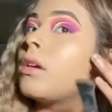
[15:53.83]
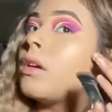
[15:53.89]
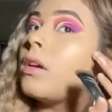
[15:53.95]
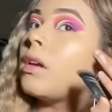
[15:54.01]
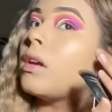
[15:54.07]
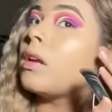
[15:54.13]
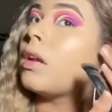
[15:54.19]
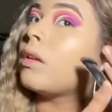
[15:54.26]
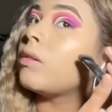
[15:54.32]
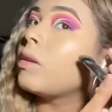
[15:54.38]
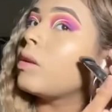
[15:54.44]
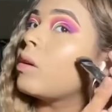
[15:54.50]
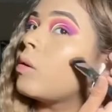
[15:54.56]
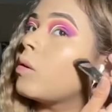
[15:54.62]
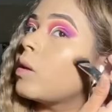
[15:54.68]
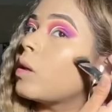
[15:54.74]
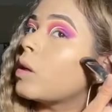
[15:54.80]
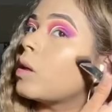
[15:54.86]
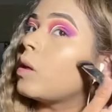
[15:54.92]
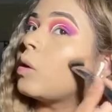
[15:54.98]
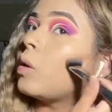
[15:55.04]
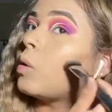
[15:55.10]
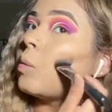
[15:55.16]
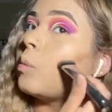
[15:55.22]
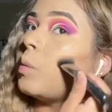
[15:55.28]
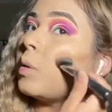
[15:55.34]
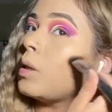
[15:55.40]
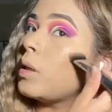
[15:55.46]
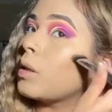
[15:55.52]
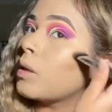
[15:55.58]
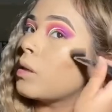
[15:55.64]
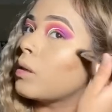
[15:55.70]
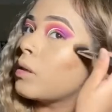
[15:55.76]
and I only go like a little bit,
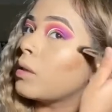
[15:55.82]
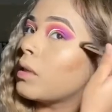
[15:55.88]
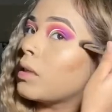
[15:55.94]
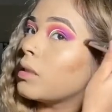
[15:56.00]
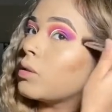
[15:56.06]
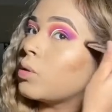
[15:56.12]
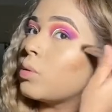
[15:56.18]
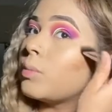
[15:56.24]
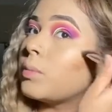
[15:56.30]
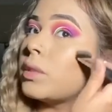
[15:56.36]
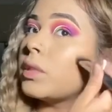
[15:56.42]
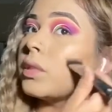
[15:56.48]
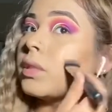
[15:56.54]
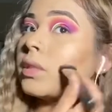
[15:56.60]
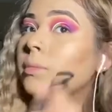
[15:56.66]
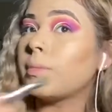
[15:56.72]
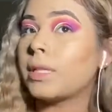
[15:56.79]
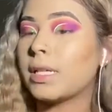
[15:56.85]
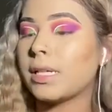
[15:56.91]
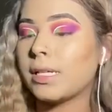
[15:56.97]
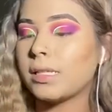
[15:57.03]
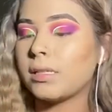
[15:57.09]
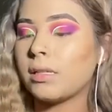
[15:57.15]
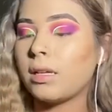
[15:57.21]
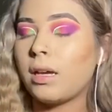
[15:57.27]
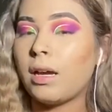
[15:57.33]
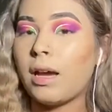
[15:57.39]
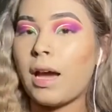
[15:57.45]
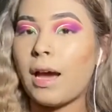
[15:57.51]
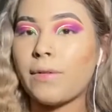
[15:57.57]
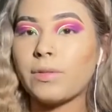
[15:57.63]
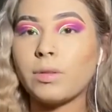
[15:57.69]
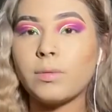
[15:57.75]
not too much, because
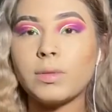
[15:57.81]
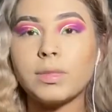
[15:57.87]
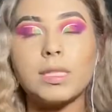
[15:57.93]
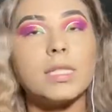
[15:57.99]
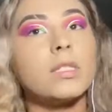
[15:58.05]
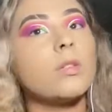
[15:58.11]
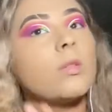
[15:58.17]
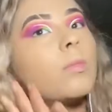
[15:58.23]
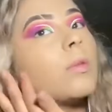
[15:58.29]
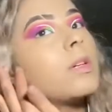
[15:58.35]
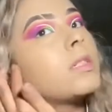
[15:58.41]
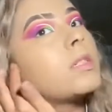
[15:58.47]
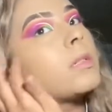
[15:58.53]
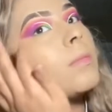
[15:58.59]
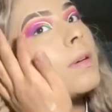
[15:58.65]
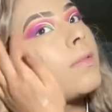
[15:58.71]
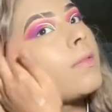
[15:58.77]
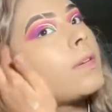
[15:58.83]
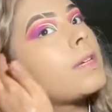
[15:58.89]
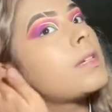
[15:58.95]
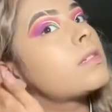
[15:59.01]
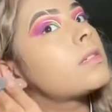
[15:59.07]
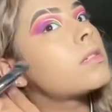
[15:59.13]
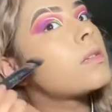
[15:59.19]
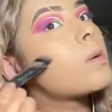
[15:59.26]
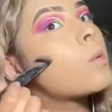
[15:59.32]
afterwards I still bronze up my face,